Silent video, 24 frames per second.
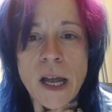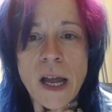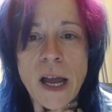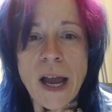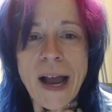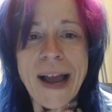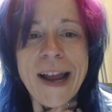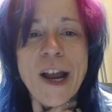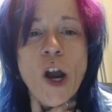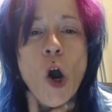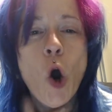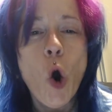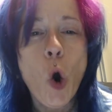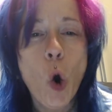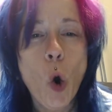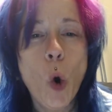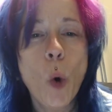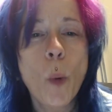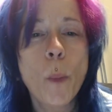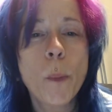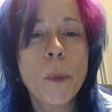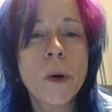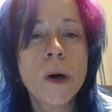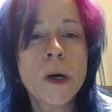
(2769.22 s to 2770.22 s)
I
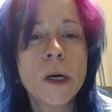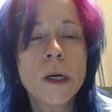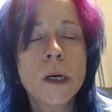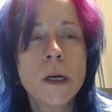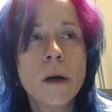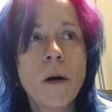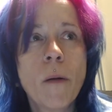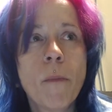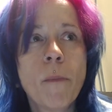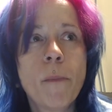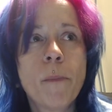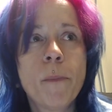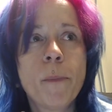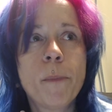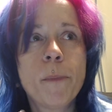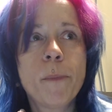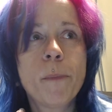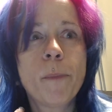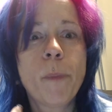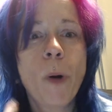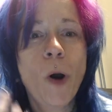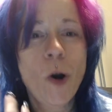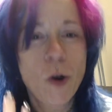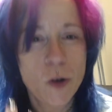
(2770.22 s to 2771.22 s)
hope
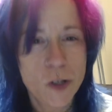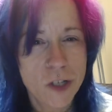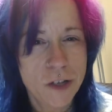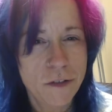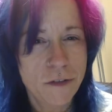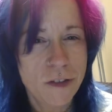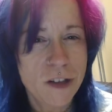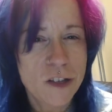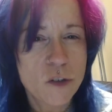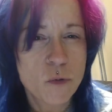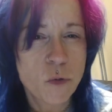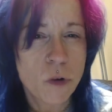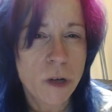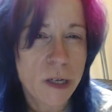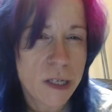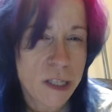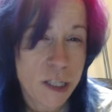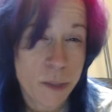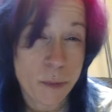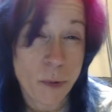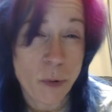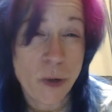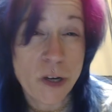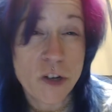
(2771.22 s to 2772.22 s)
parts of this were
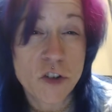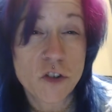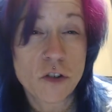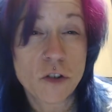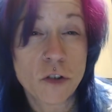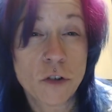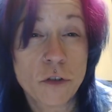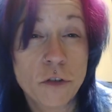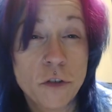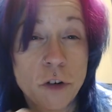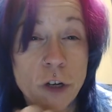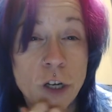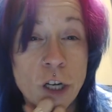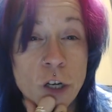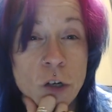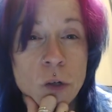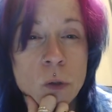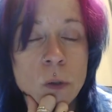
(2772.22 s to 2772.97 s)
inspirational for you.